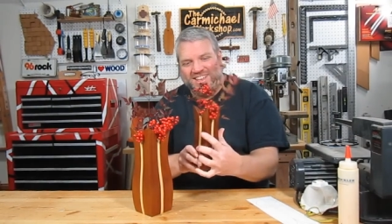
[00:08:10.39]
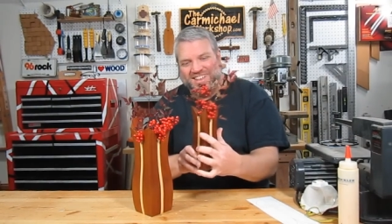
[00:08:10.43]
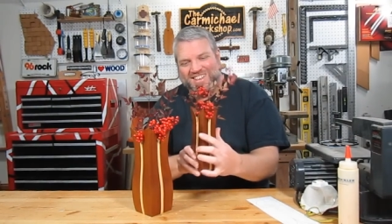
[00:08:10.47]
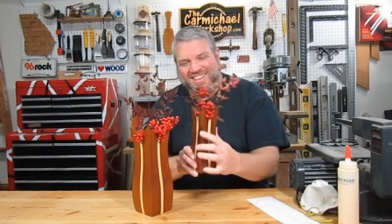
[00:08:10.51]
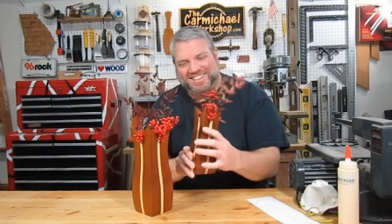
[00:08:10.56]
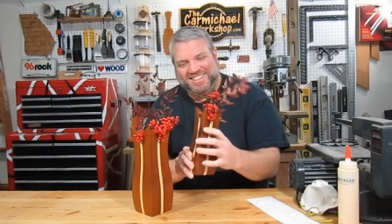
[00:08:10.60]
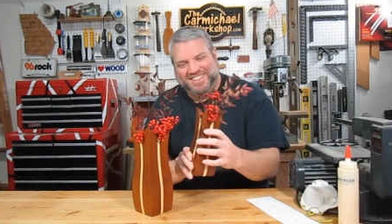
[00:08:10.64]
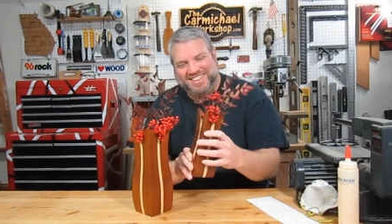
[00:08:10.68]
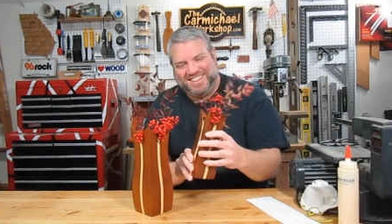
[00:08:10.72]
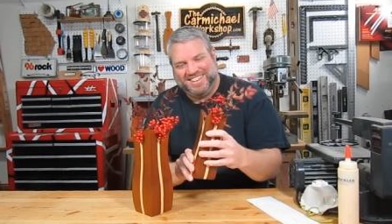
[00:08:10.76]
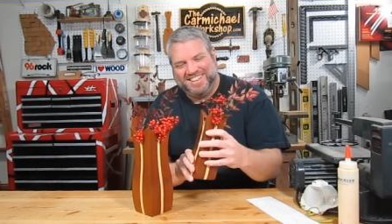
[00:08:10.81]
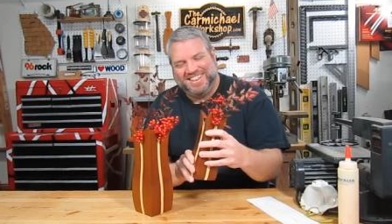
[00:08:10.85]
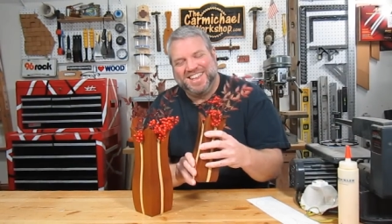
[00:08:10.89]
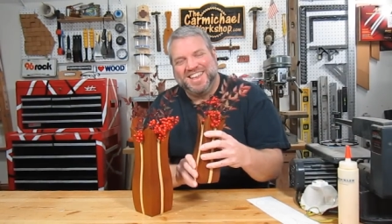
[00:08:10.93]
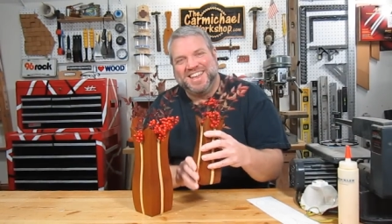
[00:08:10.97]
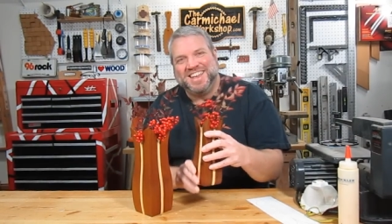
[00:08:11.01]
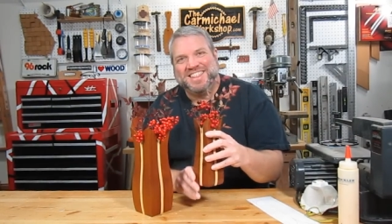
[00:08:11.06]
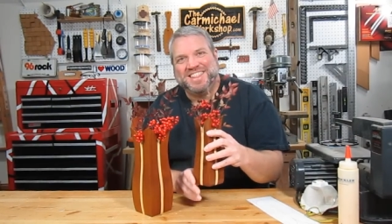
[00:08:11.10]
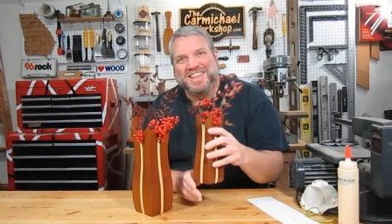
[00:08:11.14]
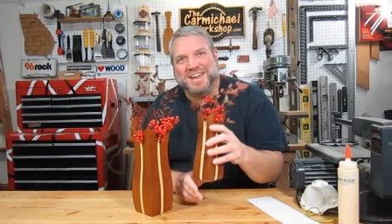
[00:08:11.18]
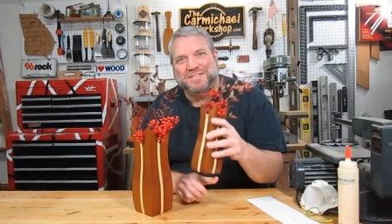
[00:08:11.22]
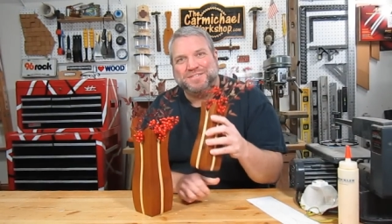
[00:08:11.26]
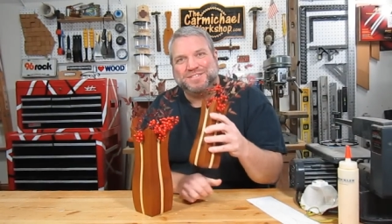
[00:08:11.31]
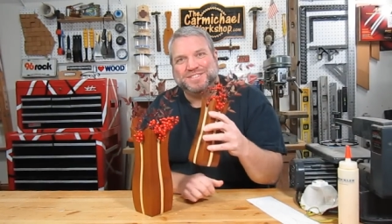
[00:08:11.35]

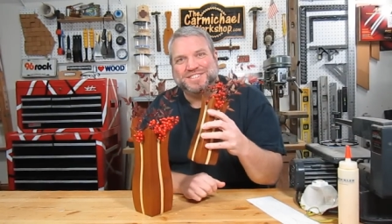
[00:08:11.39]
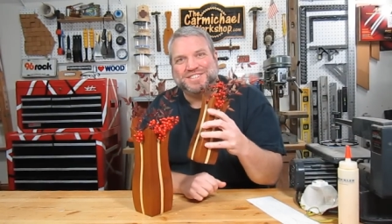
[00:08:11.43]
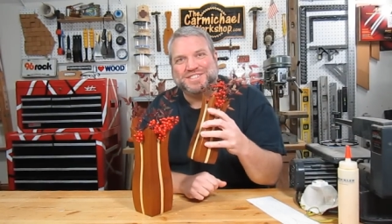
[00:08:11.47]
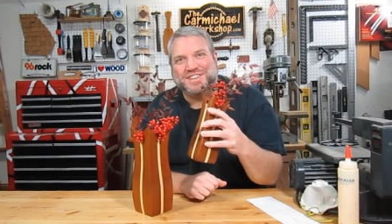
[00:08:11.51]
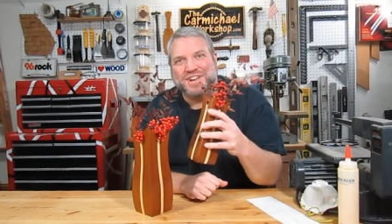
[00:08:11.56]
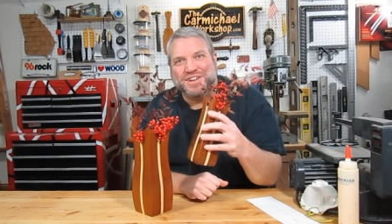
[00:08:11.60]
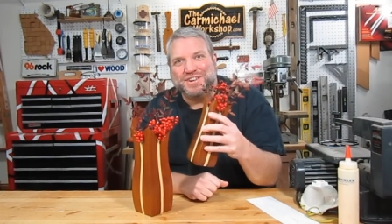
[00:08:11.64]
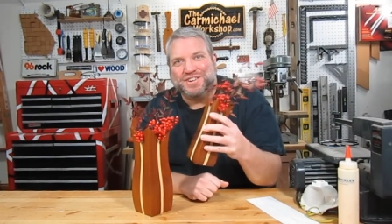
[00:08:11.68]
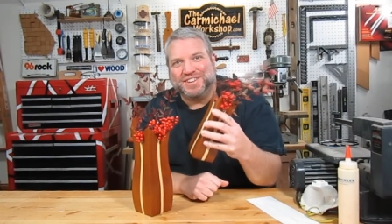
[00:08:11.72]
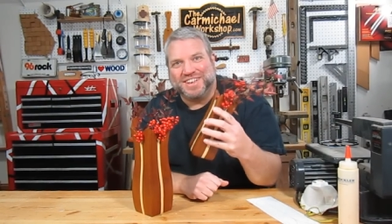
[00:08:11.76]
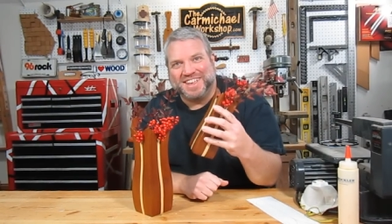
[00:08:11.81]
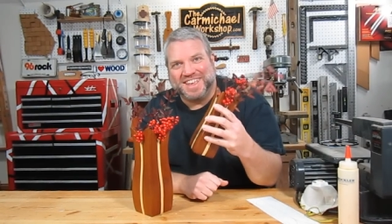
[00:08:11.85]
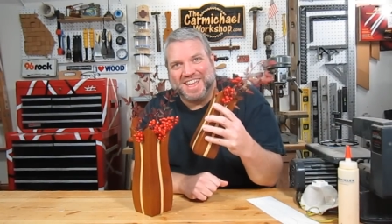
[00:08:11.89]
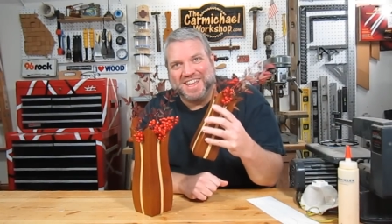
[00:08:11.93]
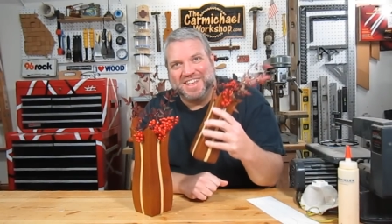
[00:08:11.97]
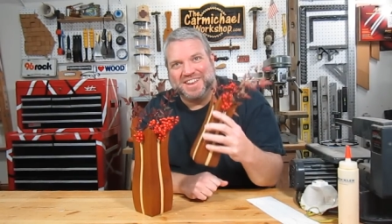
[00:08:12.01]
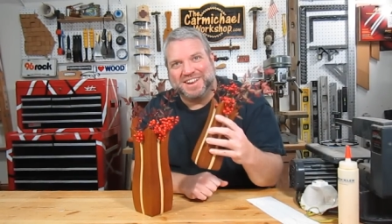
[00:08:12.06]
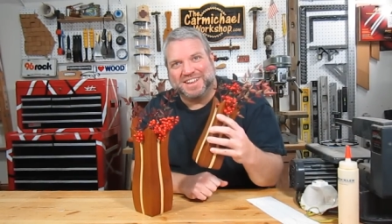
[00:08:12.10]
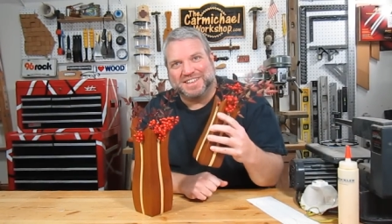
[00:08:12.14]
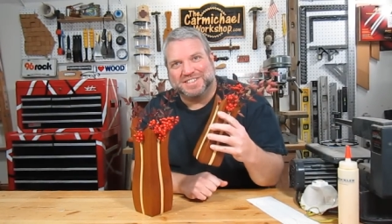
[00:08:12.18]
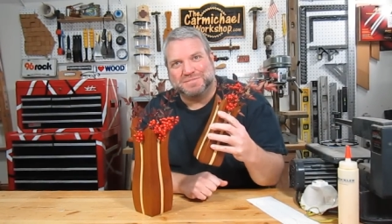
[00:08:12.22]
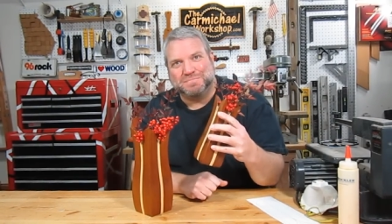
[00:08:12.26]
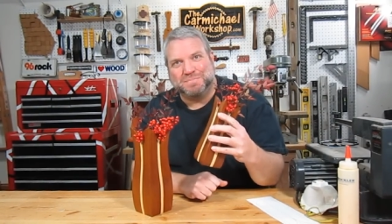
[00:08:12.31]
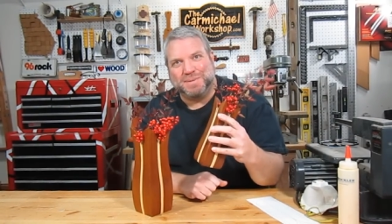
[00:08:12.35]
That was totally
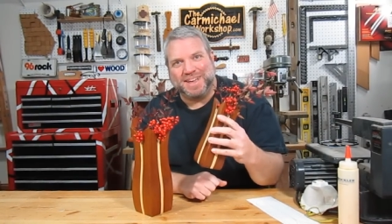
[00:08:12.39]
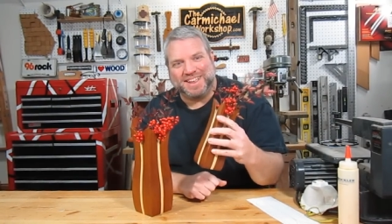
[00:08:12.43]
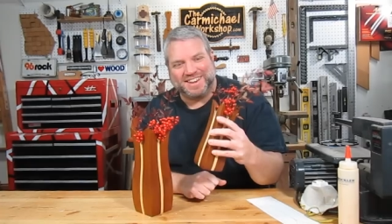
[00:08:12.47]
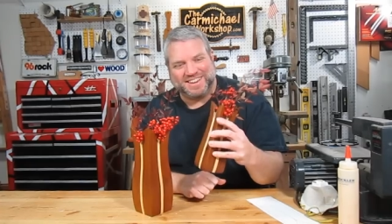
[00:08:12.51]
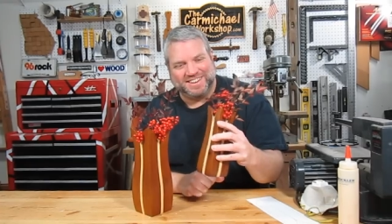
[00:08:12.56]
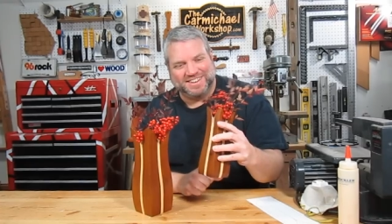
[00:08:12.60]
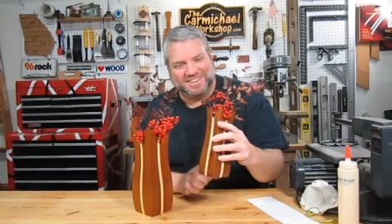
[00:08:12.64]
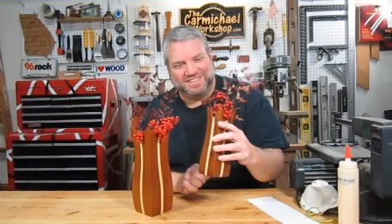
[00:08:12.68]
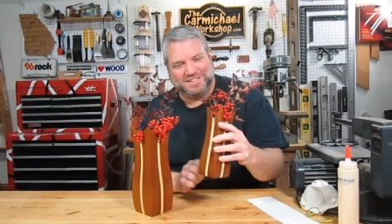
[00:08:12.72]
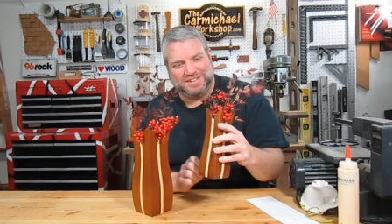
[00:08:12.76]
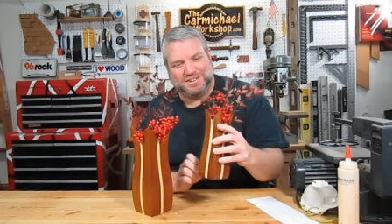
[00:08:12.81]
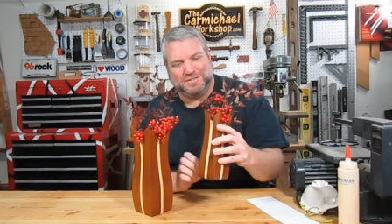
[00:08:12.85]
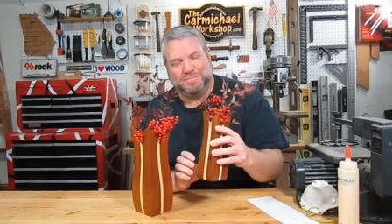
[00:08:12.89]
unexpected